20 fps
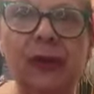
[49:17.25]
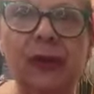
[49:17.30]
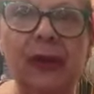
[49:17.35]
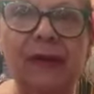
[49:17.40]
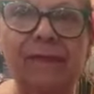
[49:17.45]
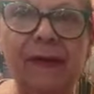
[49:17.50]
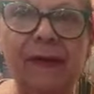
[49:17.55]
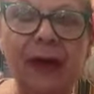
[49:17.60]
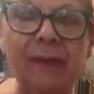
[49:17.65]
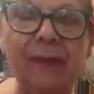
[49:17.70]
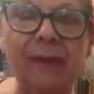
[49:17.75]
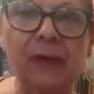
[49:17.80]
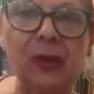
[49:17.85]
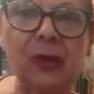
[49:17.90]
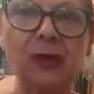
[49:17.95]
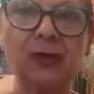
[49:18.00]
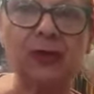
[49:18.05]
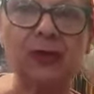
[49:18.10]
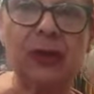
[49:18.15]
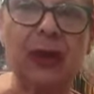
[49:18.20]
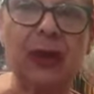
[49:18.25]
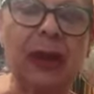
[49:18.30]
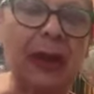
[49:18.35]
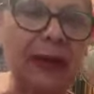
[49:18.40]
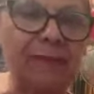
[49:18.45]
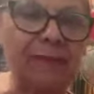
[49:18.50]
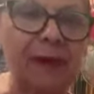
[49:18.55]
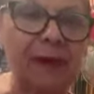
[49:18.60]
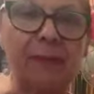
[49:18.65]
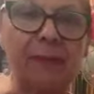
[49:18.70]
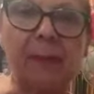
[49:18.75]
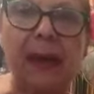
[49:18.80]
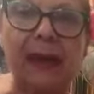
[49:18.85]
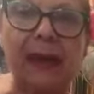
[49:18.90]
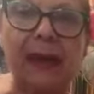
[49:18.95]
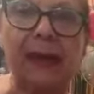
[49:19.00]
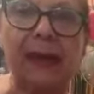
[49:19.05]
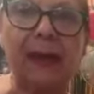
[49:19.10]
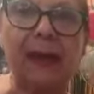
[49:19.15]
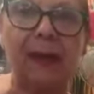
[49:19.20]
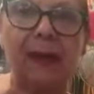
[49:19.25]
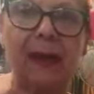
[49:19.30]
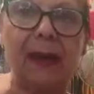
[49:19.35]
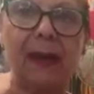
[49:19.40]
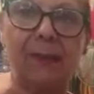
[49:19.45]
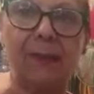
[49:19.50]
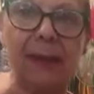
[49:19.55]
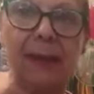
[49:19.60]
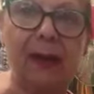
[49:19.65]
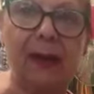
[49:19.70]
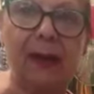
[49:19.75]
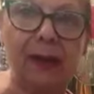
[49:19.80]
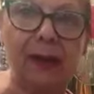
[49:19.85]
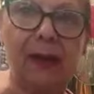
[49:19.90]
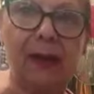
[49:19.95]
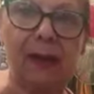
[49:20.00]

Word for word: if I'm using, if I'm making a, a big